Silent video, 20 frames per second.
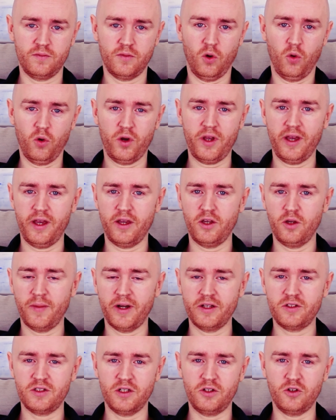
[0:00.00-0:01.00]
Okay, you
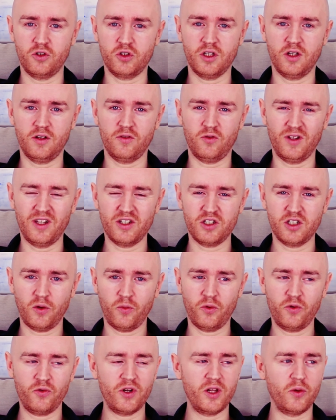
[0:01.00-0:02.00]
might say to yourself, well, that's not
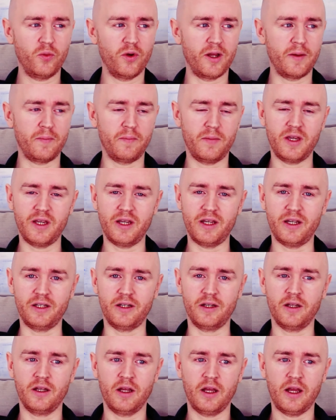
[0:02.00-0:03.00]
really what I
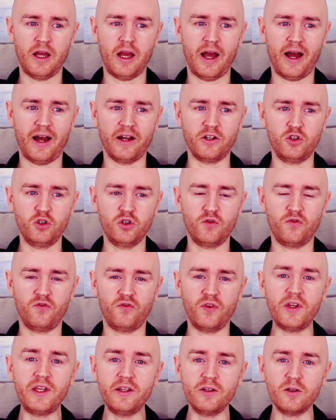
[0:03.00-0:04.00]
mean. I just
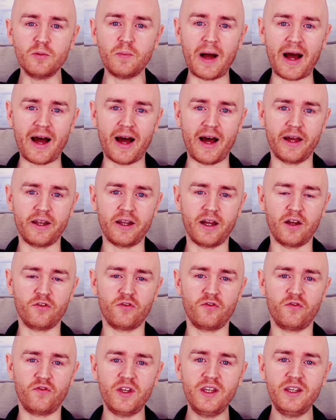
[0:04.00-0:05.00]
feel bad. I
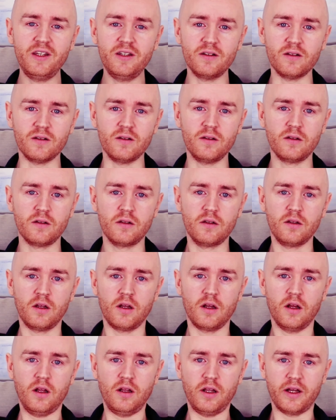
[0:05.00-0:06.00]
feel
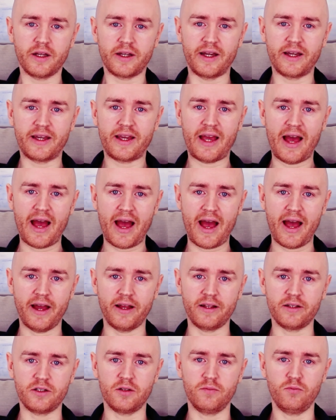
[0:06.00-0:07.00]
like I
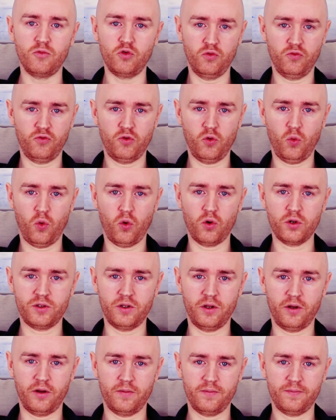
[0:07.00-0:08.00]
can't move towards
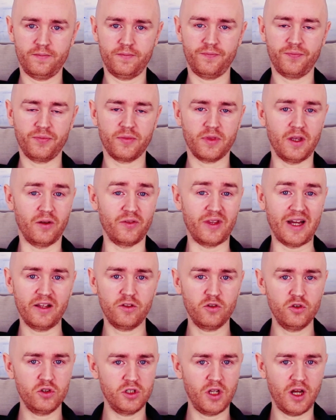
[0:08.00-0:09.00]
it. Now, that
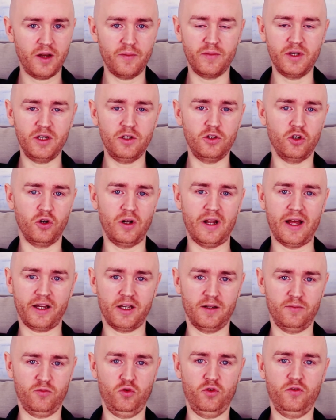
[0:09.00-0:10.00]
does not mean you're
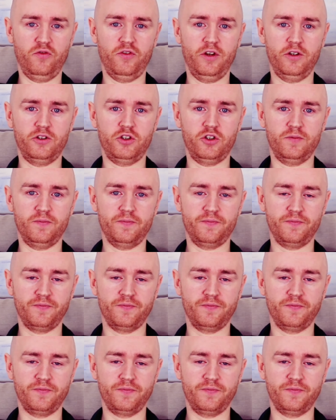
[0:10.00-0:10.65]
lacking motivation.